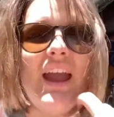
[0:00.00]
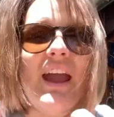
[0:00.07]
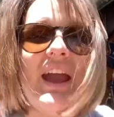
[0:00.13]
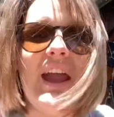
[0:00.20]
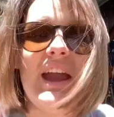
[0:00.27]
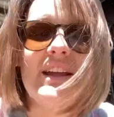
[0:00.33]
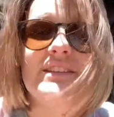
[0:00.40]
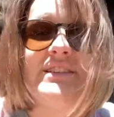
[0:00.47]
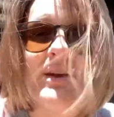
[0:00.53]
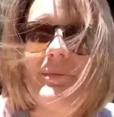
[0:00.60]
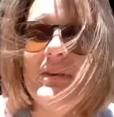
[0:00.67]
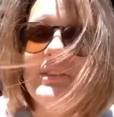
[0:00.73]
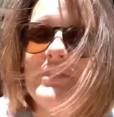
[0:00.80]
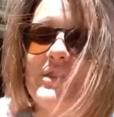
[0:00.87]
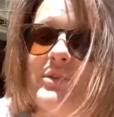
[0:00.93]
It sent
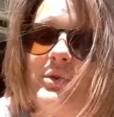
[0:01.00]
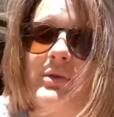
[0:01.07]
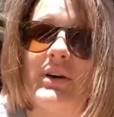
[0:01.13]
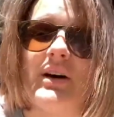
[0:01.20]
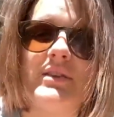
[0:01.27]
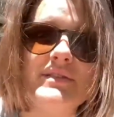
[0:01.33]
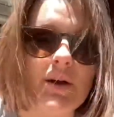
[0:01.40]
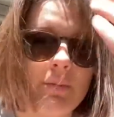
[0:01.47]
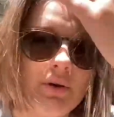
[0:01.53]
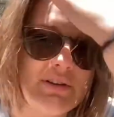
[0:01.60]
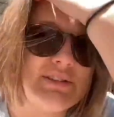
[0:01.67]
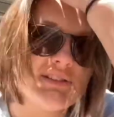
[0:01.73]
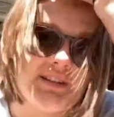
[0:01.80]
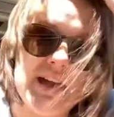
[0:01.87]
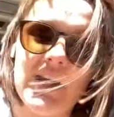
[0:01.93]
me to a
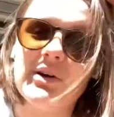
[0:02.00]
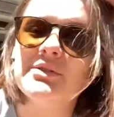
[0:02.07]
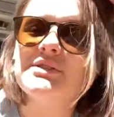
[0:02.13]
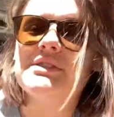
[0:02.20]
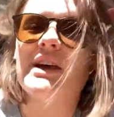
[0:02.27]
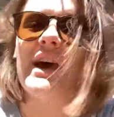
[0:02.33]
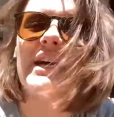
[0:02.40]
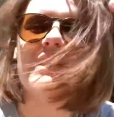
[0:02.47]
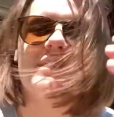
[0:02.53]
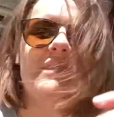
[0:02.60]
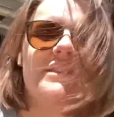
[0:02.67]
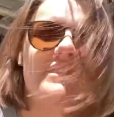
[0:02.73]
person's house, and